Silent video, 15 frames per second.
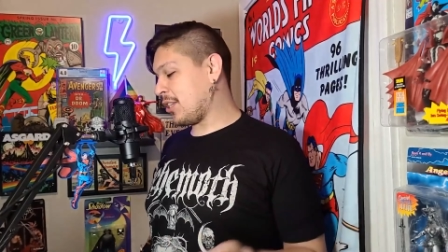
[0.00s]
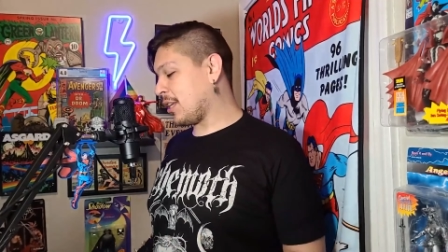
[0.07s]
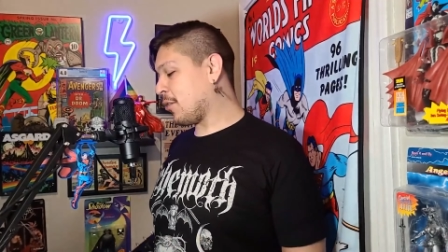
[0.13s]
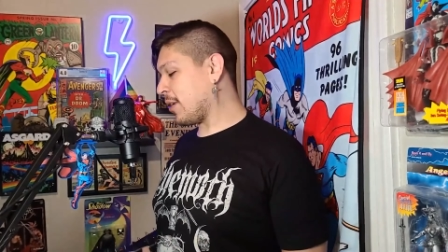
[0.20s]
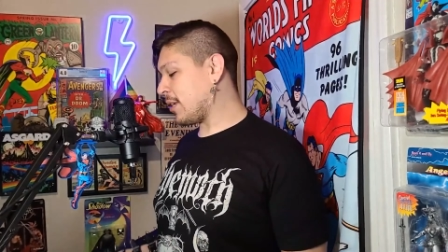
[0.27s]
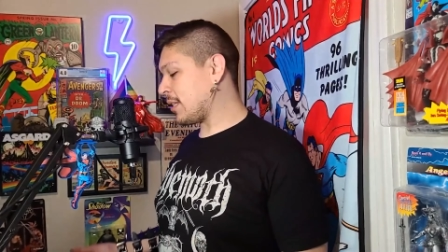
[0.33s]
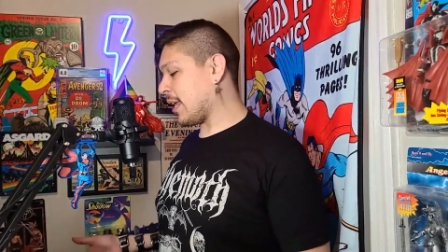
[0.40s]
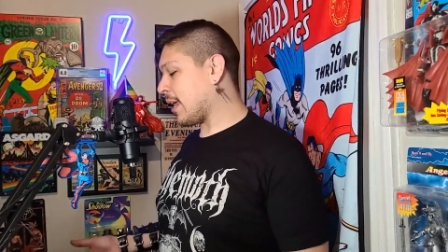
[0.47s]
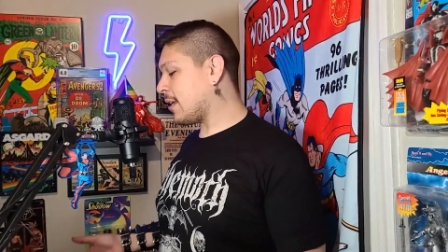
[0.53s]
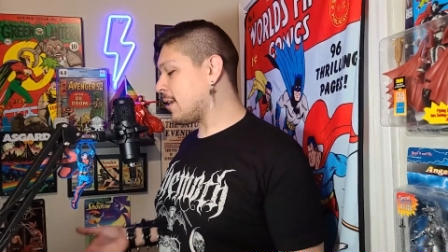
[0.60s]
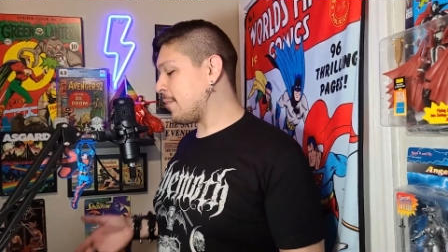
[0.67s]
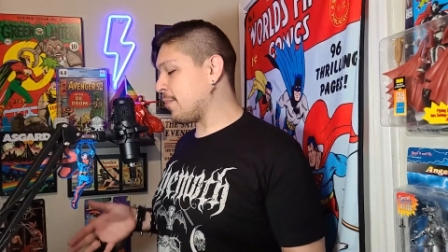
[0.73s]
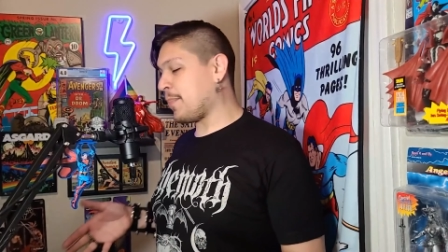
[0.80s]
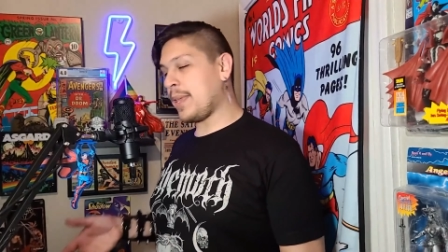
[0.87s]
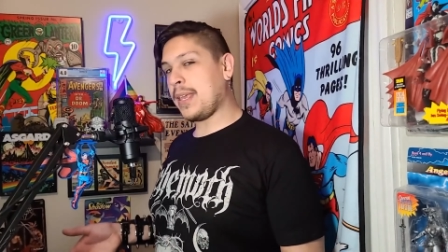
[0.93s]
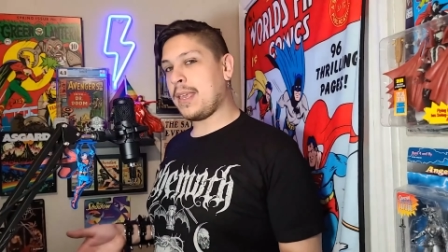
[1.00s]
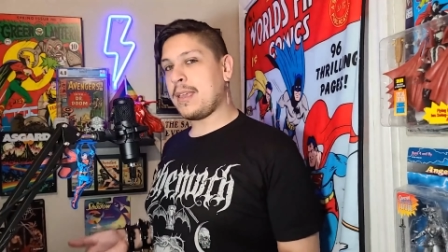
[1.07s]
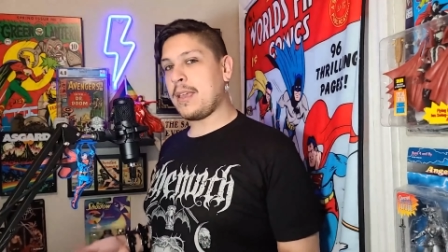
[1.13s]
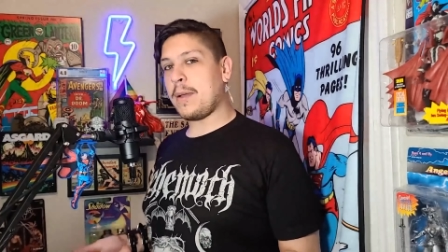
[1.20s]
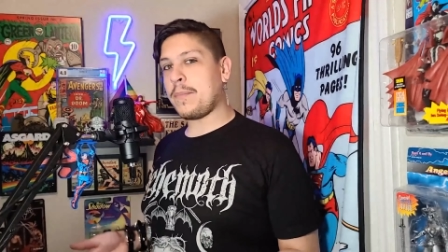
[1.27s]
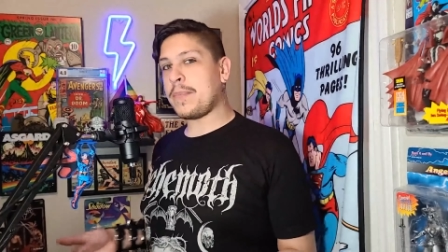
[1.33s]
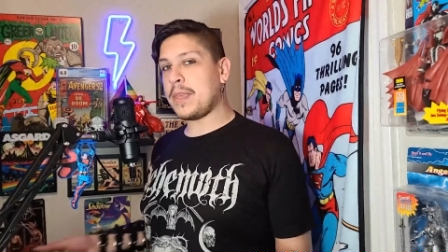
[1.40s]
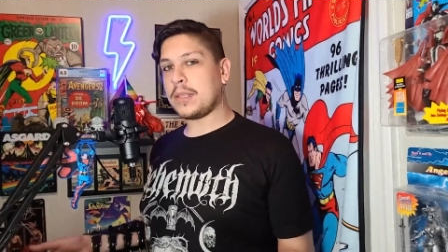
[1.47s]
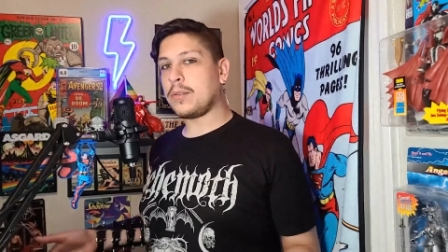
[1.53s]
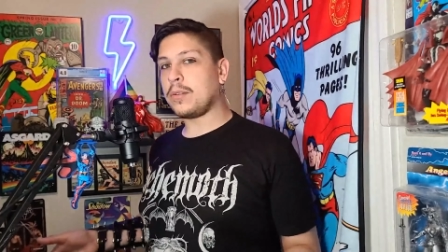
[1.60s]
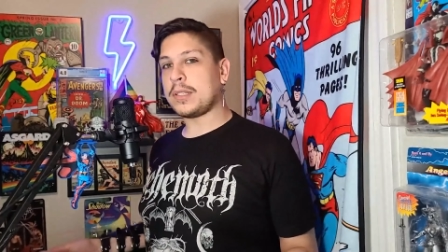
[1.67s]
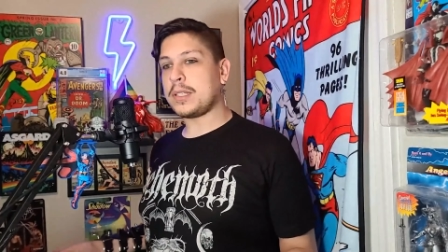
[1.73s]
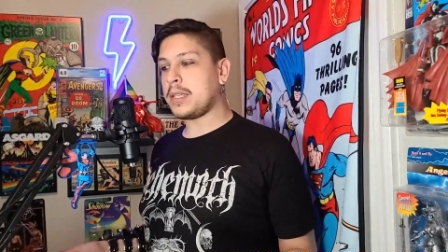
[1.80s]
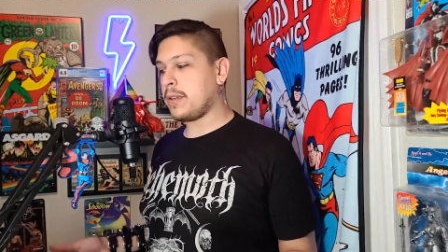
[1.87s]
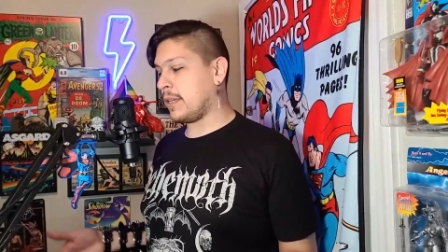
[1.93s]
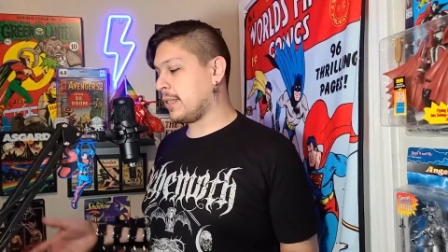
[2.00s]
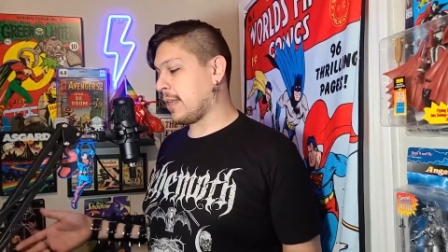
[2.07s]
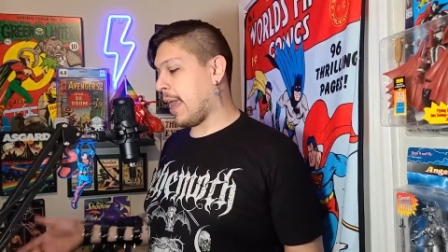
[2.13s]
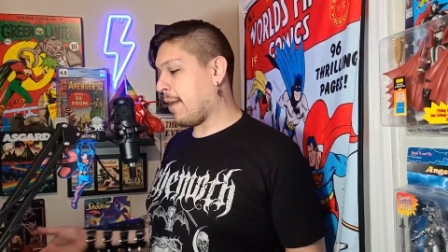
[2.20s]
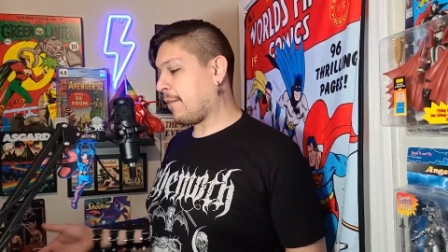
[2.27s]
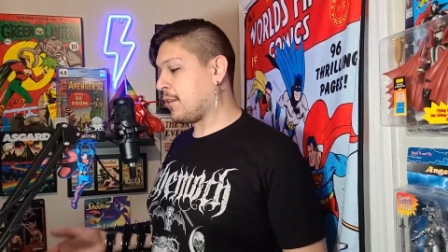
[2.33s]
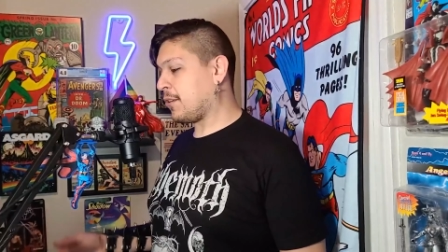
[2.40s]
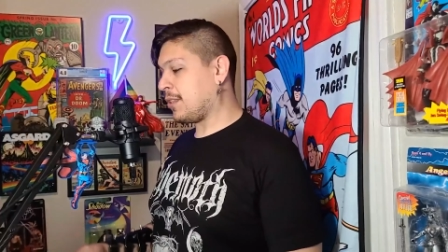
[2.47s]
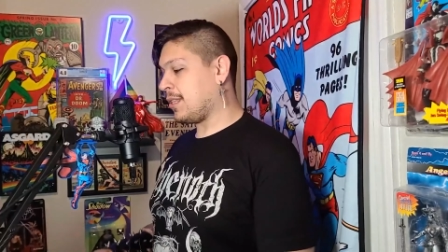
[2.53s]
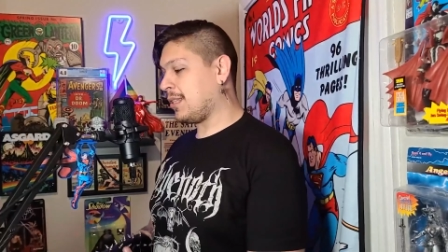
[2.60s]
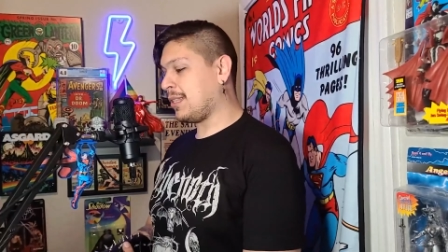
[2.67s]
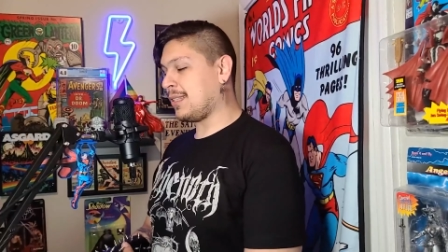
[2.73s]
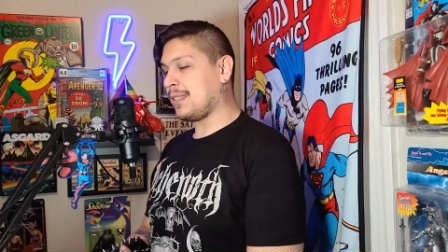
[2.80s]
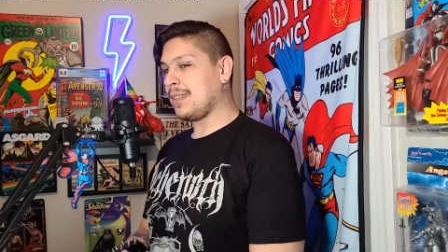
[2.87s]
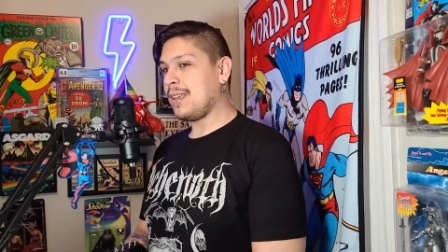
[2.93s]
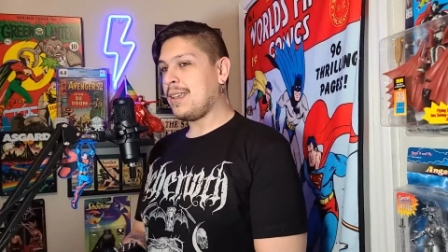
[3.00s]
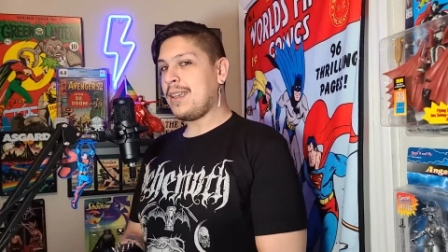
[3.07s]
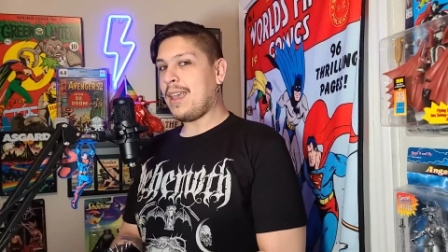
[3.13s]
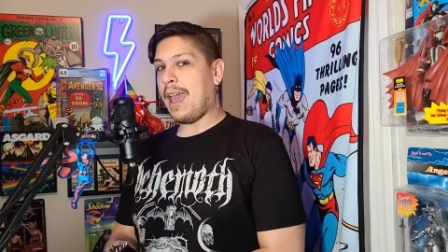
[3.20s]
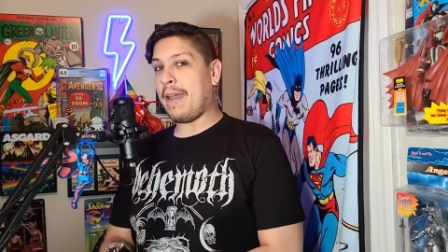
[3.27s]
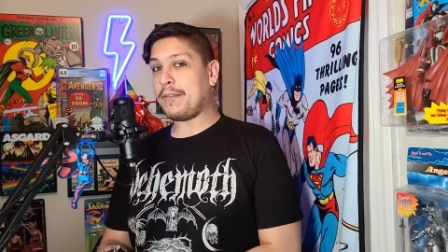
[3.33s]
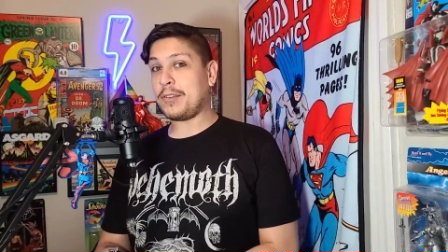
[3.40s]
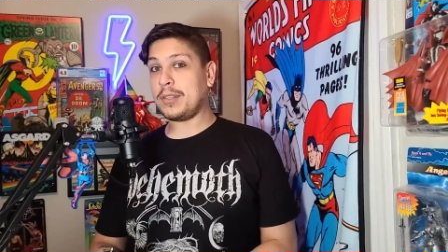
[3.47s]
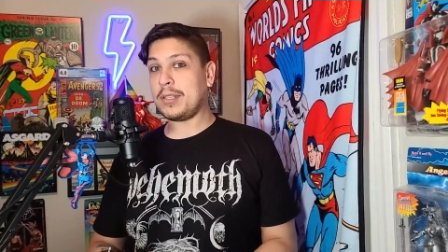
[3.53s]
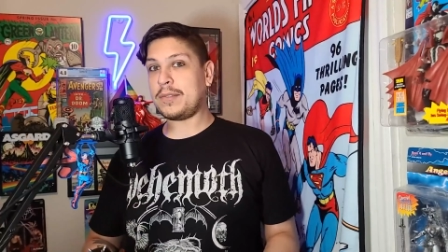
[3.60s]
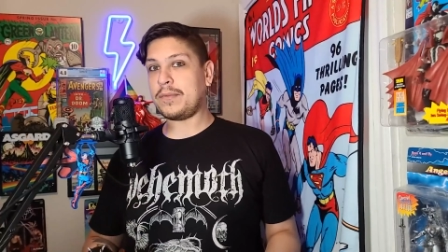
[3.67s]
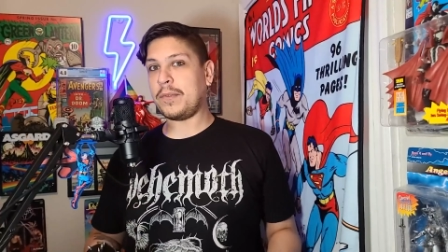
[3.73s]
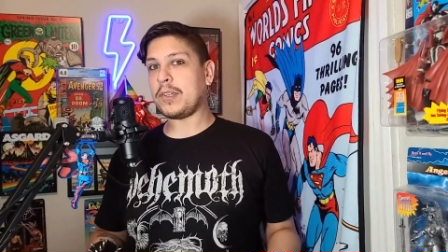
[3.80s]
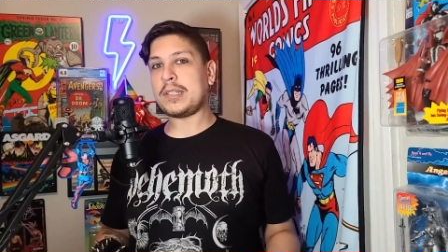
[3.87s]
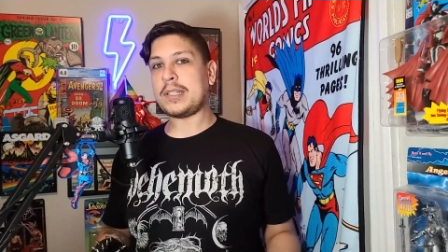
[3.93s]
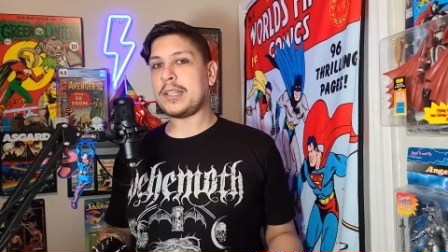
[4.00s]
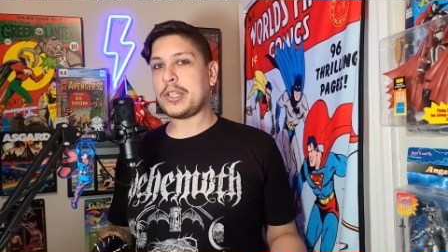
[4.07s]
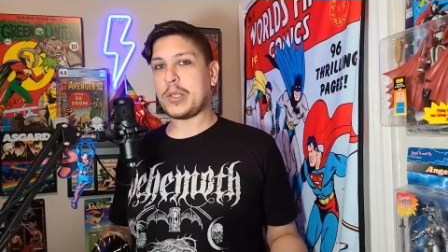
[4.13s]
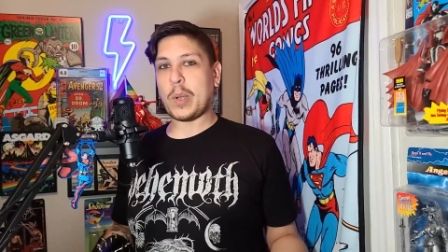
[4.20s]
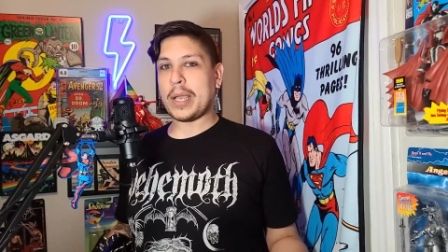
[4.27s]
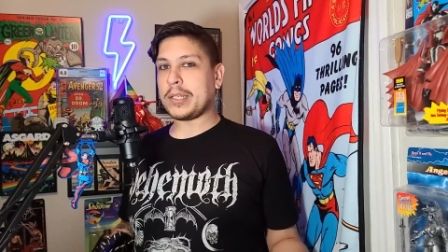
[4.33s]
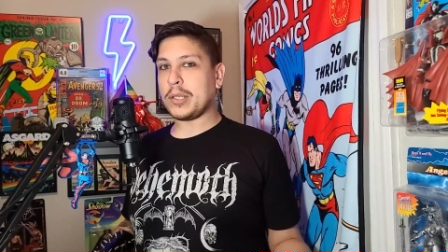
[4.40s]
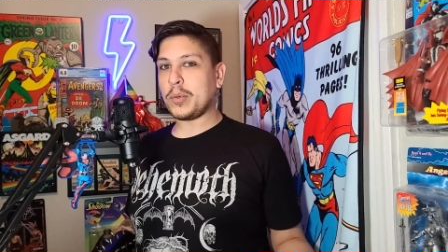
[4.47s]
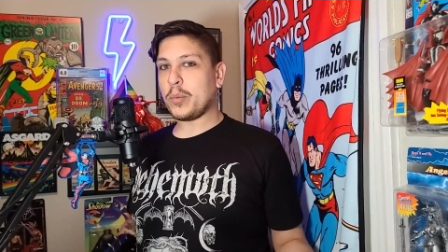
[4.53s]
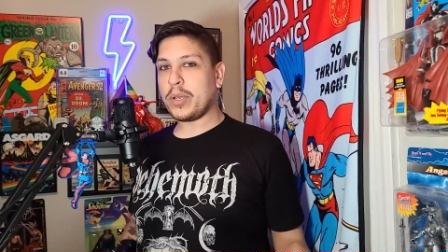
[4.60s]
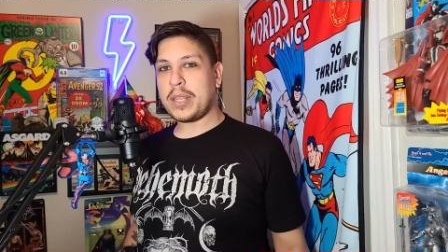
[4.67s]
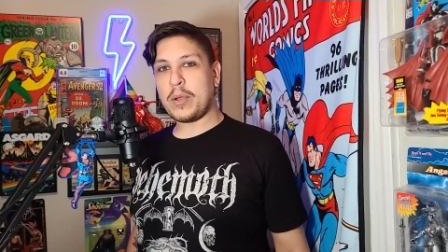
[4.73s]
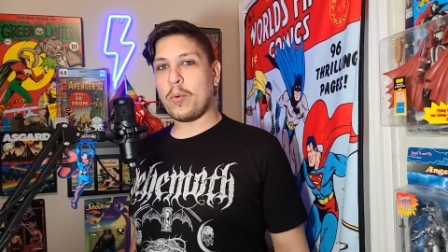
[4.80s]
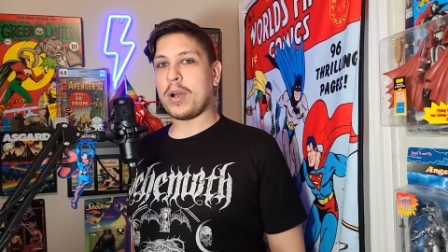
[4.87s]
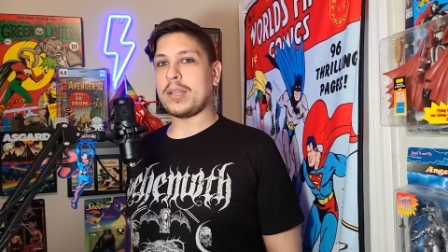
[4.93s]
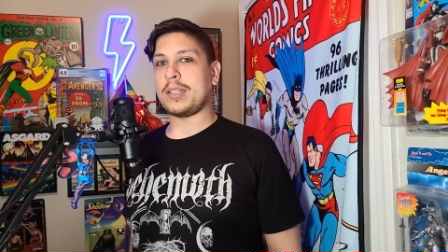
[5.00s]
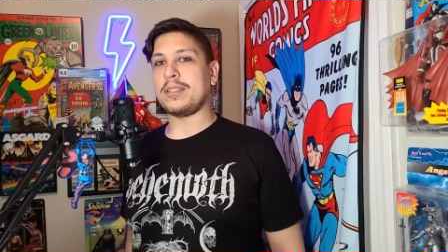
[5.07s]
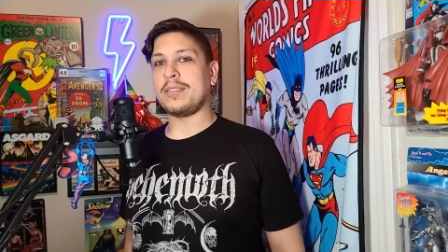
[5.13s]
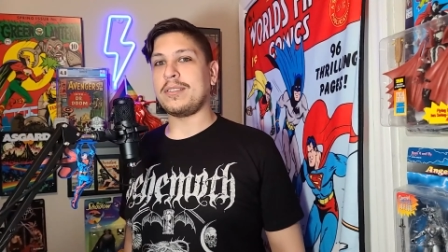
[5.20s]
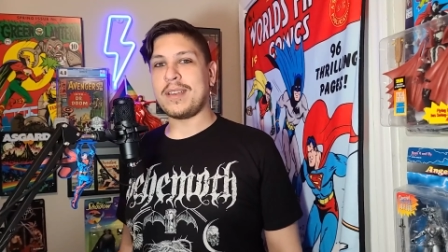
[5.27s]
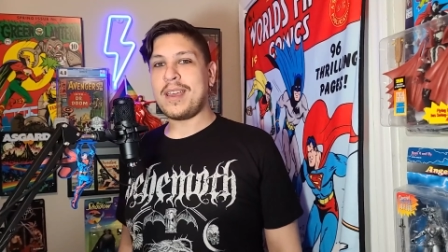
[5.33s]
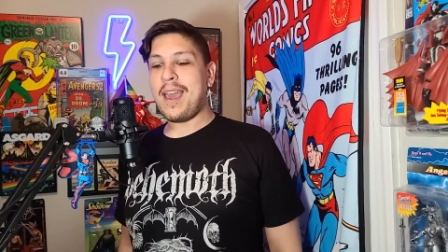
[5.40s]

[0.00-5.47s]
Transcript: going to end up picking up this whole series after this after this first issue, I don't really want to.